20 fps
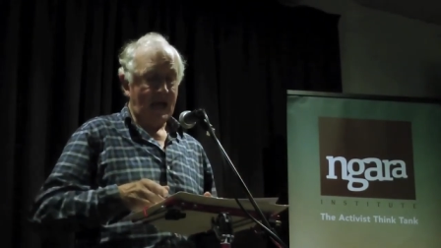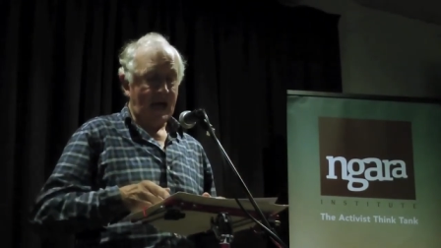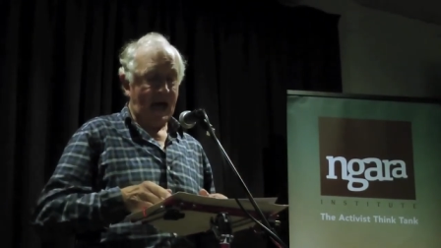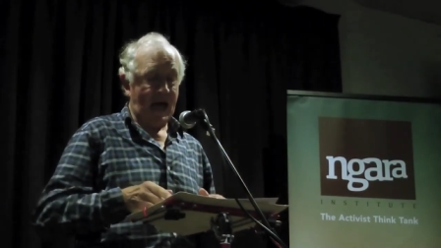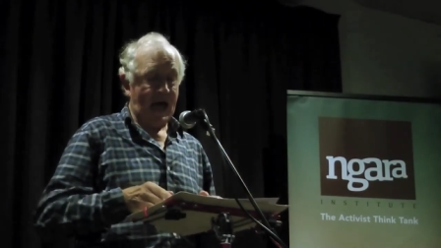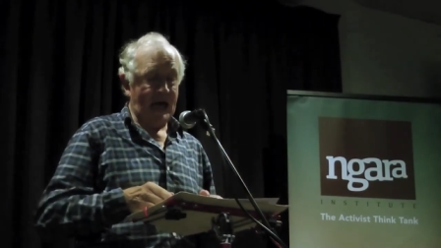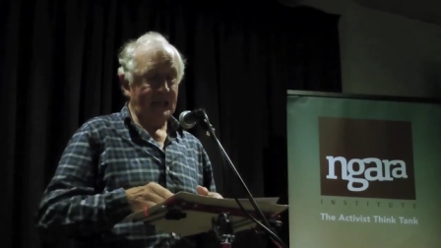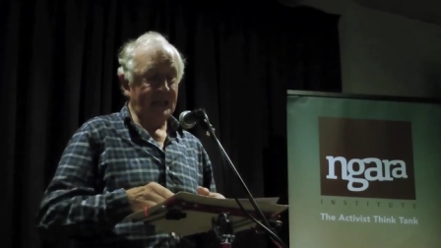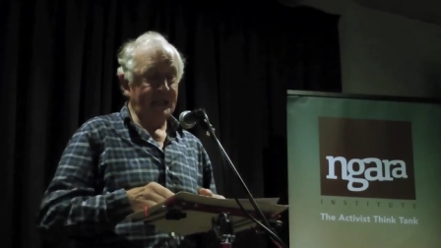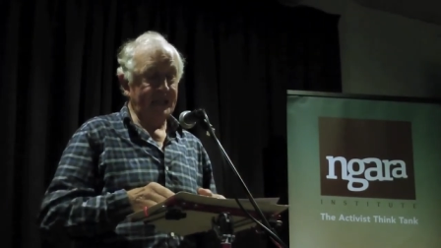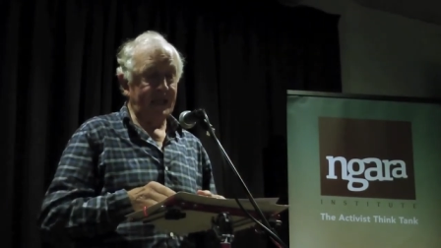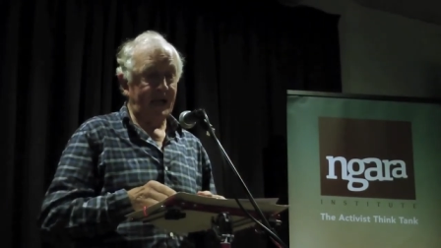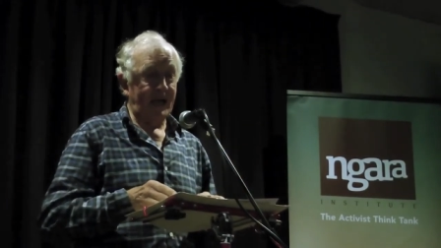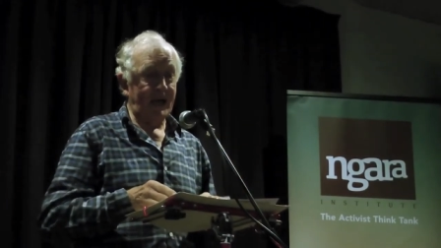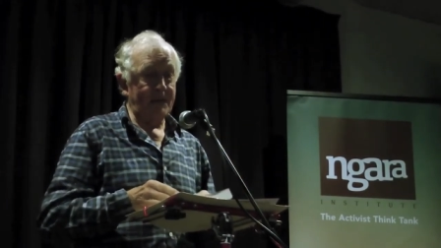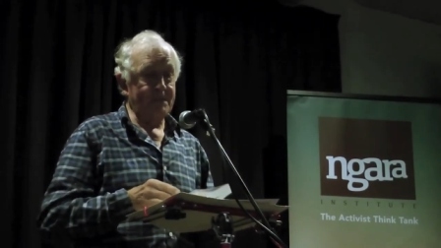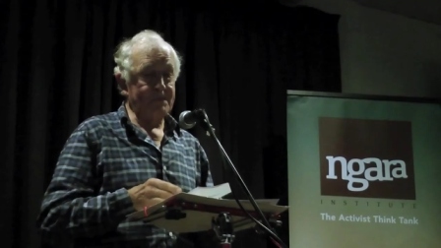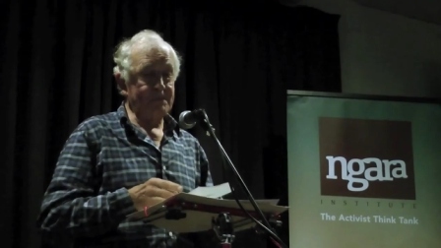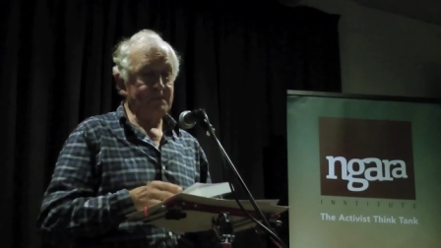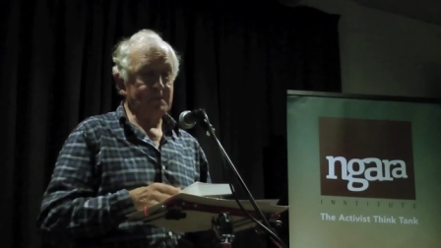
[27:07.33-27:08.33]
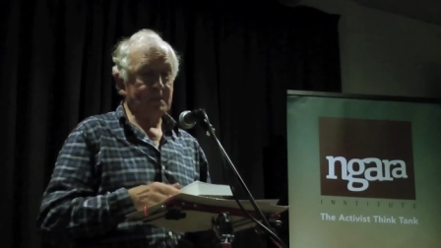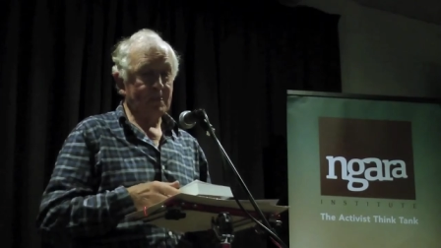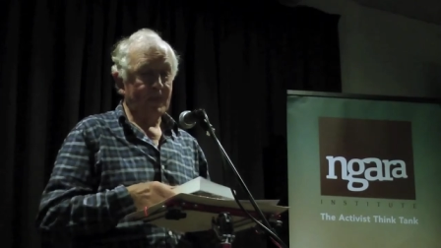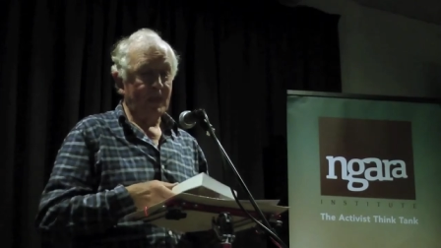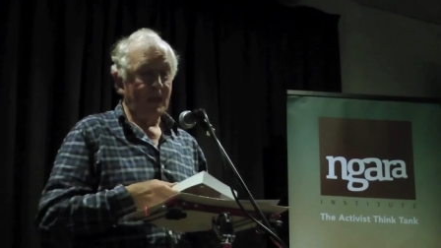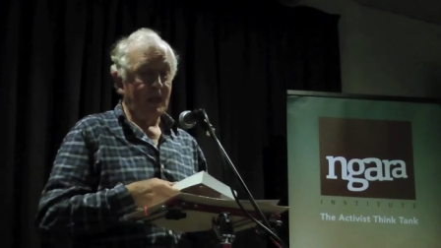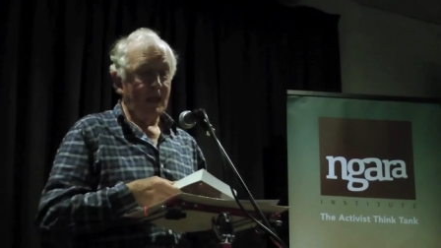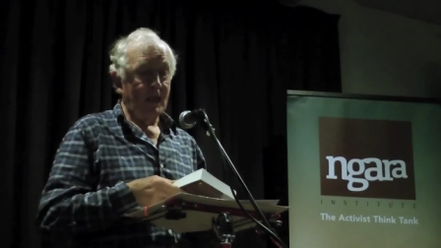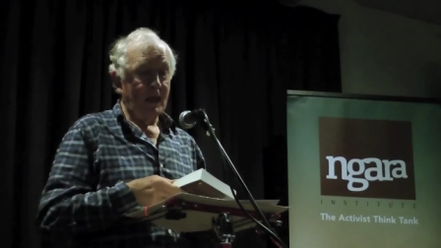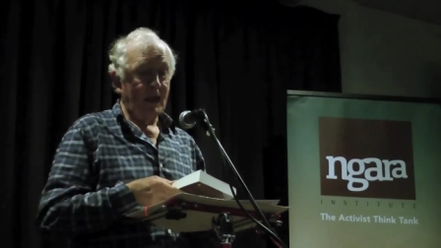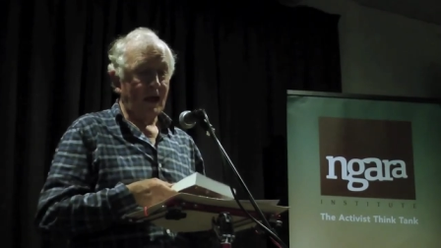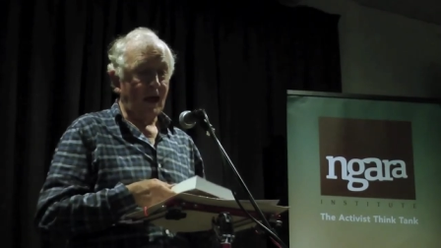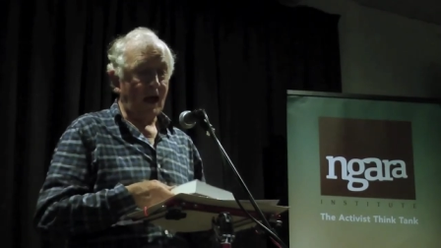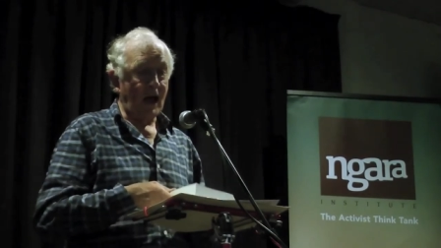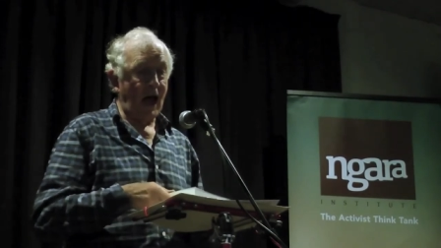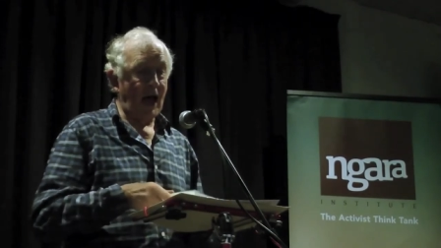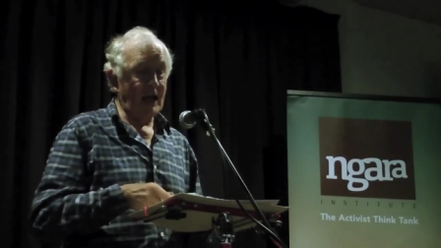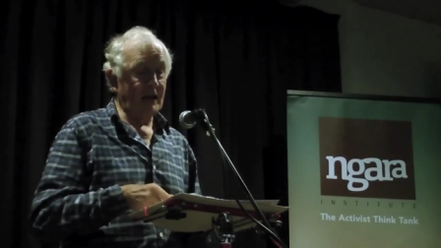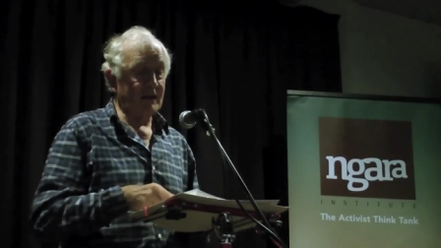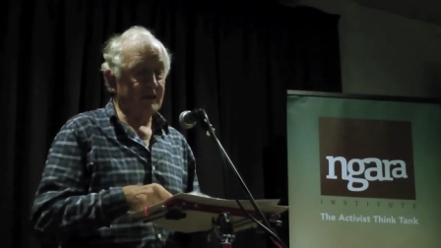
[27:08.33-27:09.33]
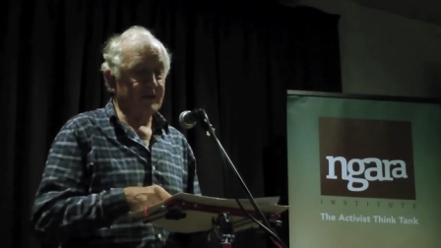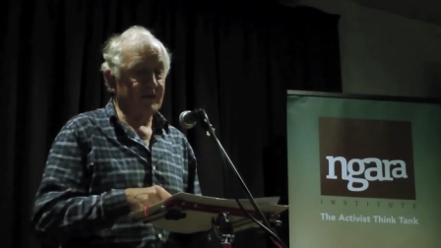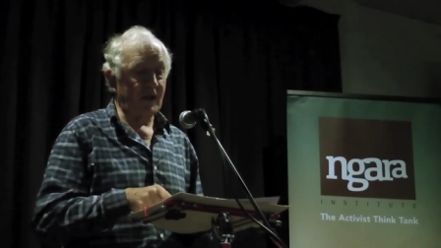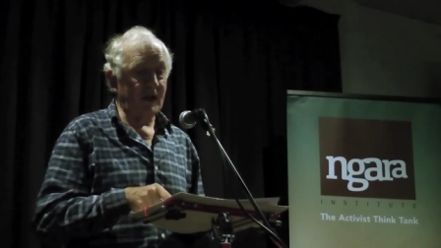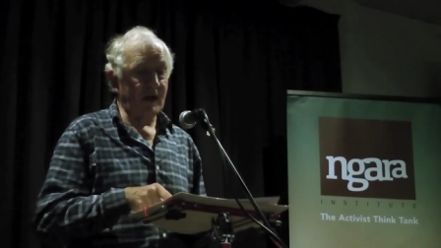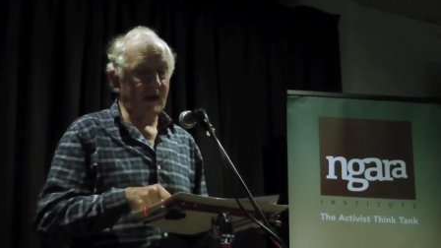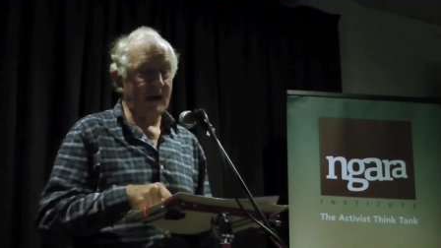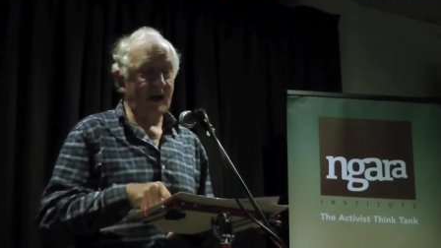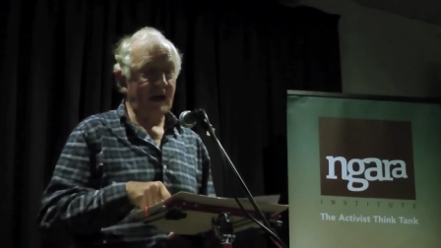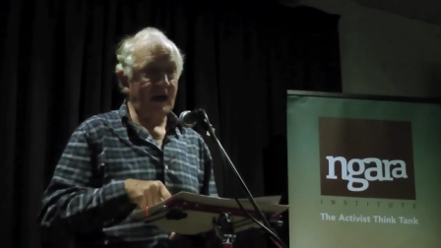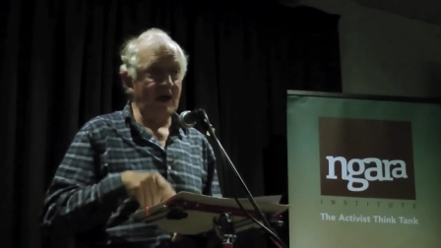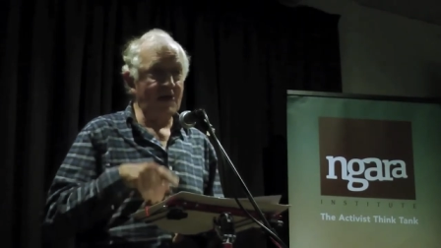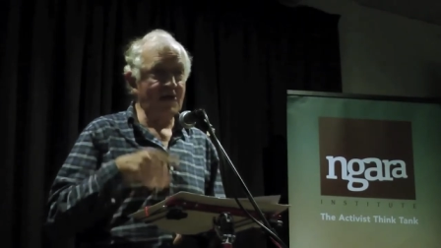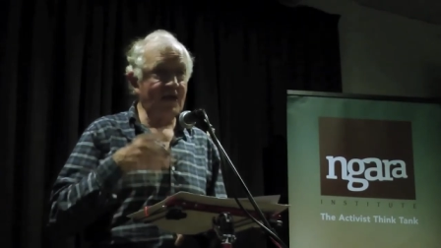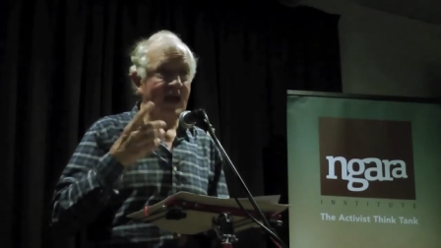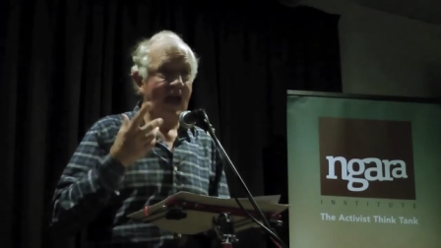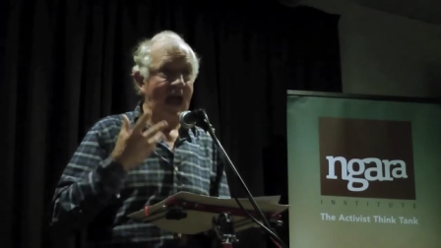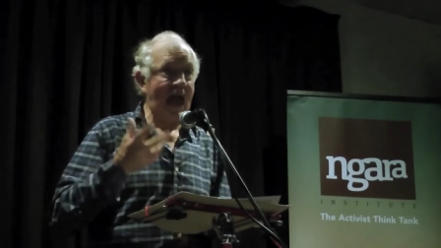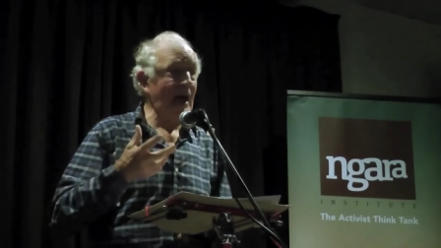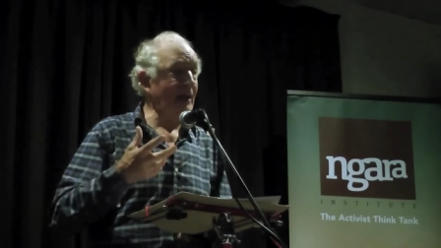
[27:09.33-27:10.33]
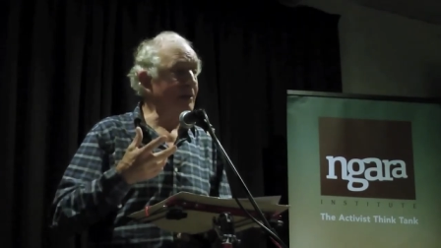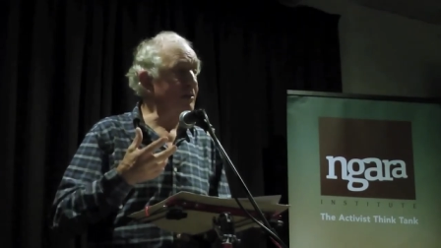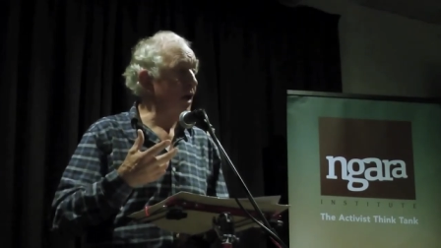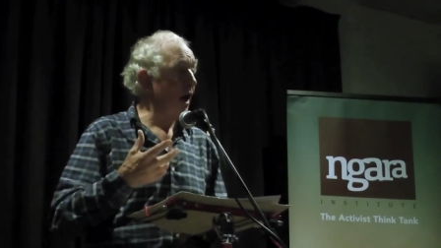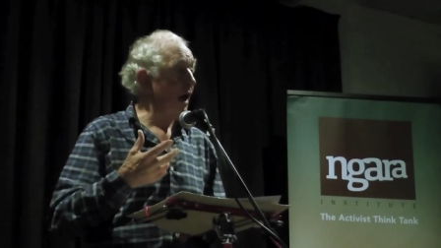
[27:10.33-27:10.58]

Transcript: And, um, and uh, in the end,